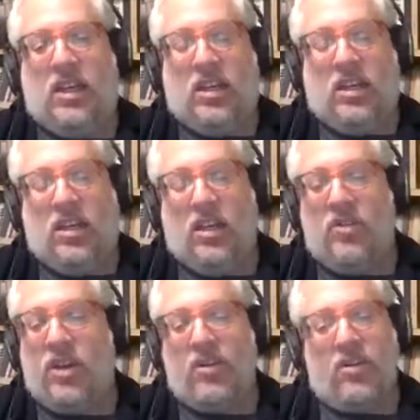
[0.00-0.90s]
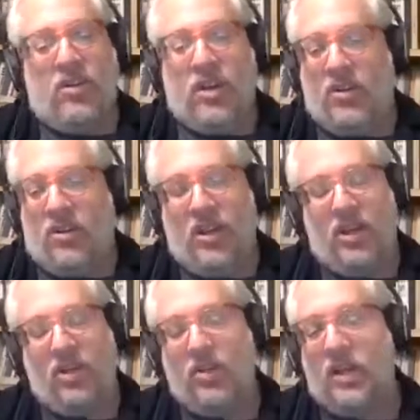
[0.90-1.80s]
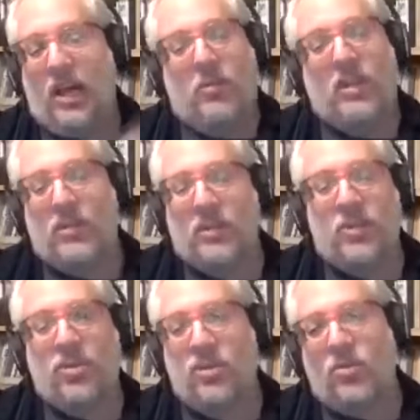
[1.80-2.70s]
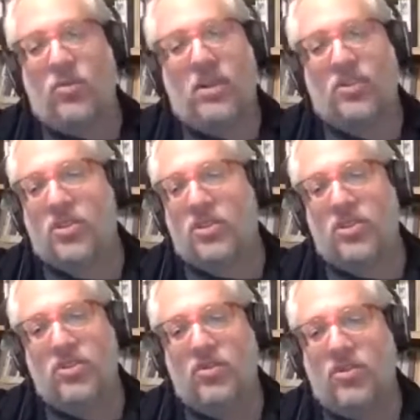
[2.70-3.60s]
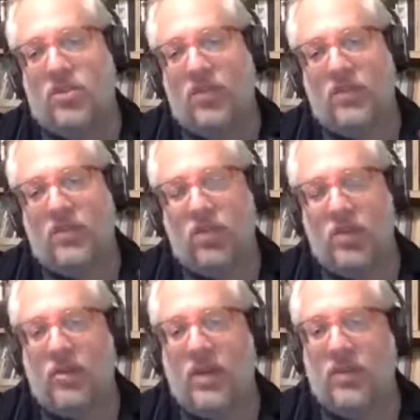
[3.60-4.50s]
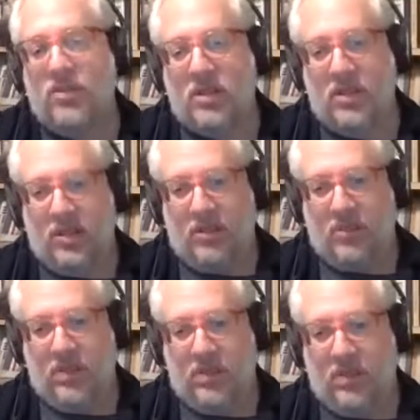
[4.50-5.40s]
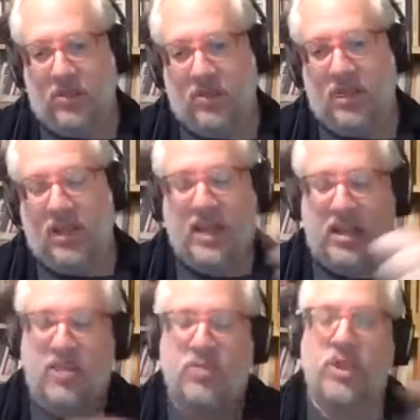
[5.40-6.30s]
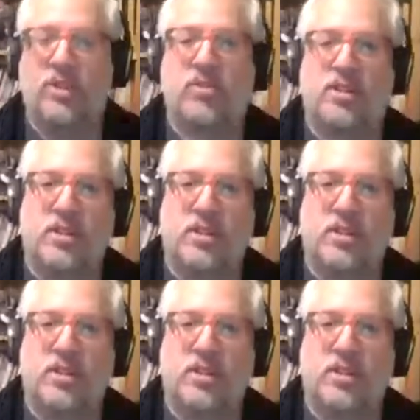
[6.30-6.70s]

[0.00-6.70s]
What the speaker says: you can copy them as much as you want. So the students don't have to worry about, unlike another resource,